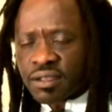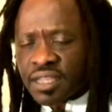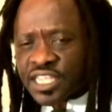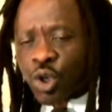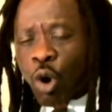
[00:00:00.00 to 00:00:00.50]

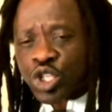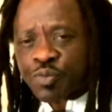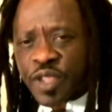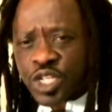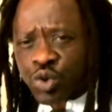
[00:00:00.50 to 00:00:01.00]
It's called
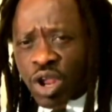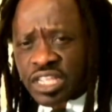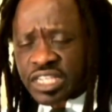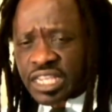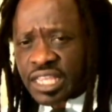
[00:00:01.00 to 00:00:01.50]

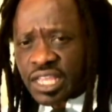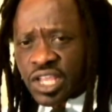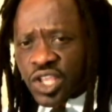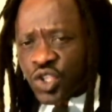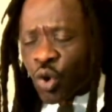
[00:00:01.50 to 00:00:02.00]
spirituality.
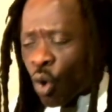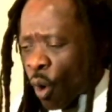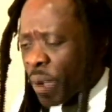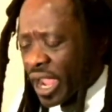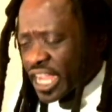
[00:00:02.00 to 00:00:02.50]
You
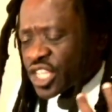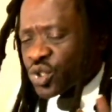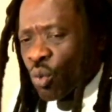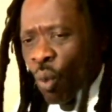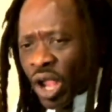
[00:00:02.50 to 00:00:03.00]
go back
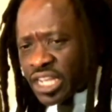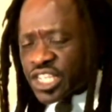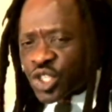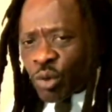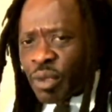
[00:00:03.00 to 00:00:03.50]
into what
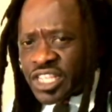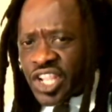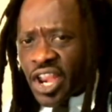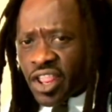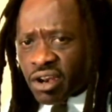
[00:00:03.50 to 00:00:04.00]
is not
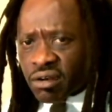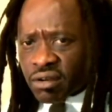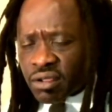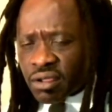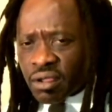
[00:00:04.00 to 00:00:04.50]
material,
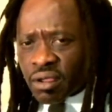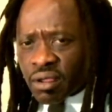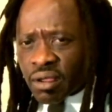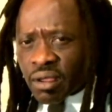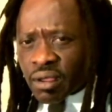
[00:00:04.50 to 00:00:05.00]

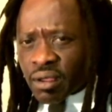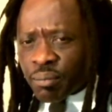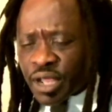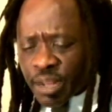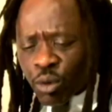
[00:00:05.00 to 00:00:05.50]

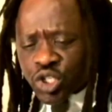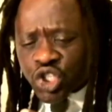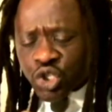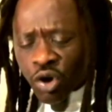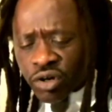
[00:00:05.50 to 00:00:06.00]
but the
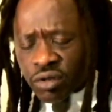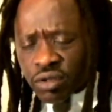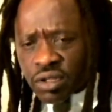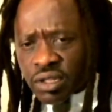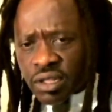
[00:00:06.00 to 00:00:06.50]
most
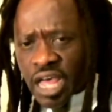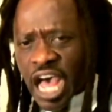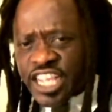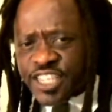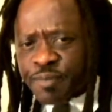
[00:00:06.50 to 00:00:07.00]
subtle,
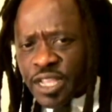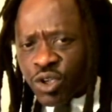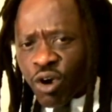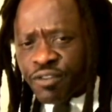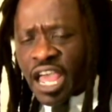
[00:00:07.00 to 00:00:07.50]
aspect
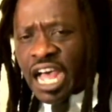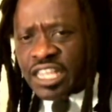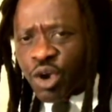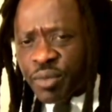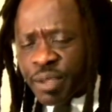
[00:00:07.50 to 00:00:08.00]
of the
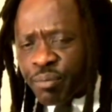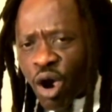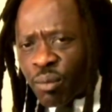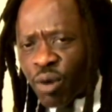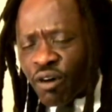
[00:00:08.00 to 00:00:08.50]
atomic
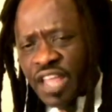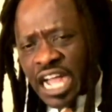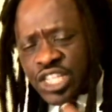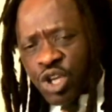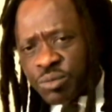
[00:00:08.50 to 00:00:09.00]
bomb of the
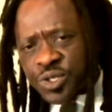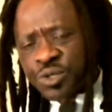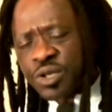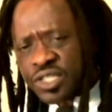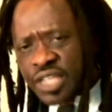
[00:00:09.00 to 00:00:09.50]
atoms in
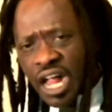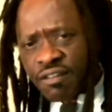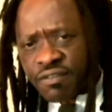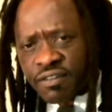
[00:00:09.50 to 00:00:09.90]
your cell,